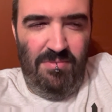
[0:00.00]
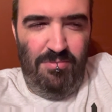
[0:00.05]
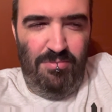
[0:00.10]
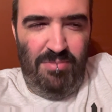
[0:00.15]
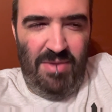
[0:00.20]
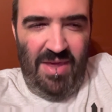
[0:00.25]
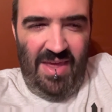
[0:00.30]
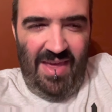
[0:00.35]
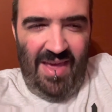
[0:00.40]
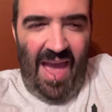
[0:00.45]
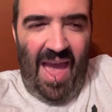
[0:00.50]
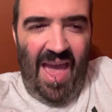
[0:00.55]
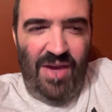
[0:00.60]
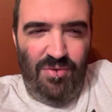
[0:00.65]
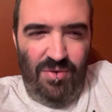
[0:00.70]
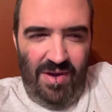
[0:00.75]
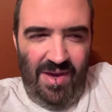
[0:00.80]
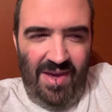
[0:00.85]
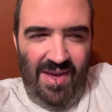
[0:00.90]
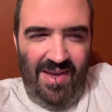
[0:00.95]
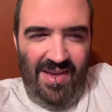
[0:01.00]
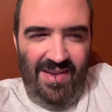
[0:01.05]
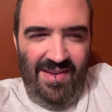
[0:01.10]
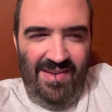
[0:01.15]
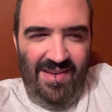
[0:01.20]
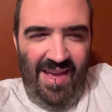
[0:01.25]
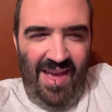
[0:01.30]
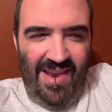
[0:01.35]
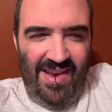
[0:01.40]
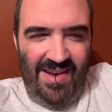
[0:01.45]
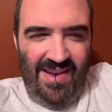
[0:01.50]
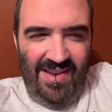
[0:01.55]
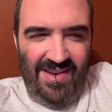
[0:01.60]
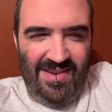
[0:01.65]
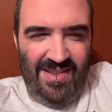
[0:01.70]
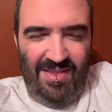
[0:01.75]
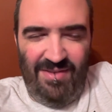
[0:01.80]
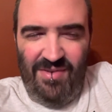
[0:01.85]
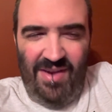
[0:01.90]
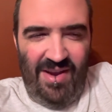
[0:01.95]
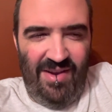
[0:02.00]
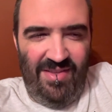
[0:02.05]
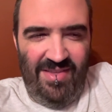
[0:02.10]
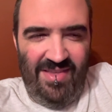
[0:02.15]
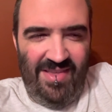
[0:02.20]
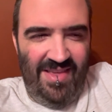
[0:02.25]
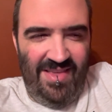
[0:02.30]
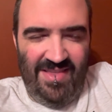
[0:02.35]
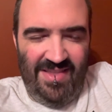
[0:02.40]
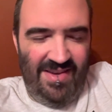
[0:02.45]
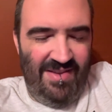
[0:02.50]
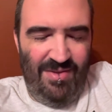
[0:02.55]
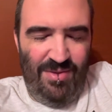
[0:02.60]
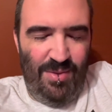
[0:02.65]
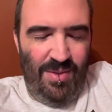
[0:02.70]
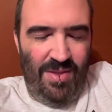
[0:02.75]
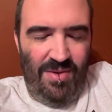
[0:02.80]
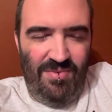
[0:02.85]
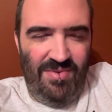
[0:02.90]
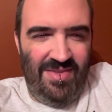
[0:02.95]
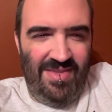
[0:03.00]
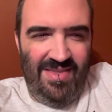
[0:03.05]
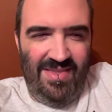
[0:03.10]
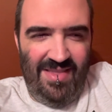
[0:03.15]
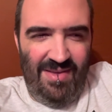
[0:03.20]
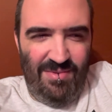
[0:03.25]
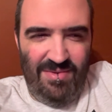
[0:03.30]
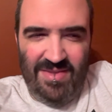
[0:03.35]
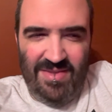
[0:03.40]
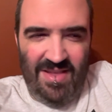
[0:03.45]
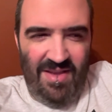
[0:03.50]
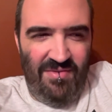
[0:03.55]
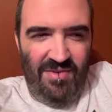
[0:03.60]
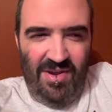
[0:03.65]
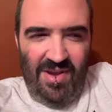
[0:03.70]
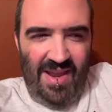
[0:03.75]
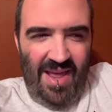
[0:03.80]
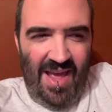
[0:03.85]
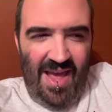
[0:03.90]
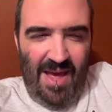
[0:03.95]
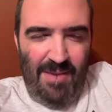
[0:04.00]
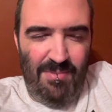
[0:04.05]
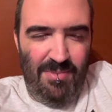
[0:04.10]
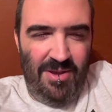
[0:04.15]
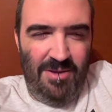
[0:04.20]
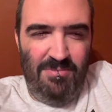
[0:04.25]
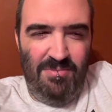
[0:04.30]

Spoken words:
be angry headed into the final season. And so that was never going to happen.